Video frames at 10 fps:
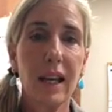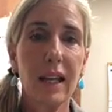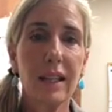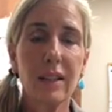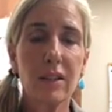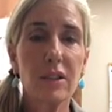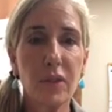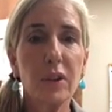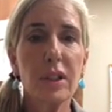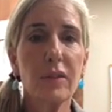And it's
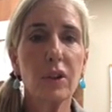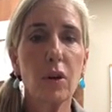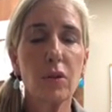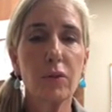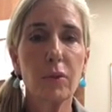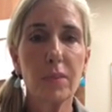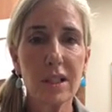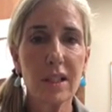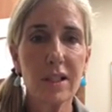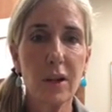very difficult for
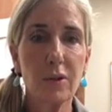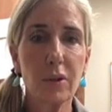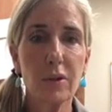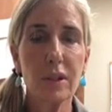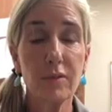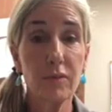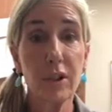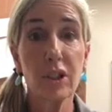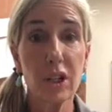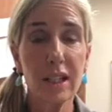business owners and
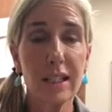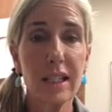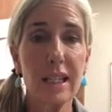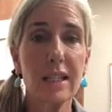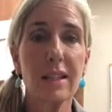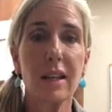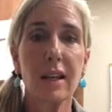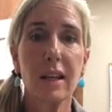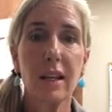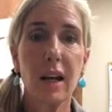franchisees
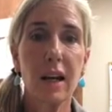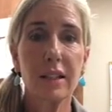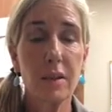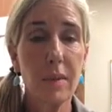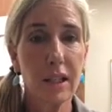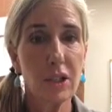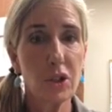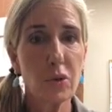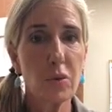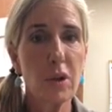to
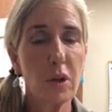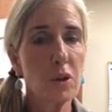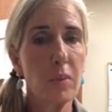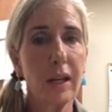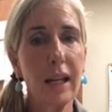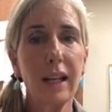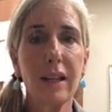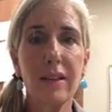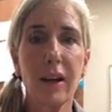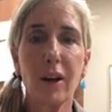manage through those. But hang
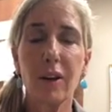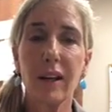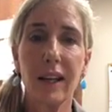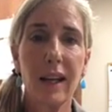in there.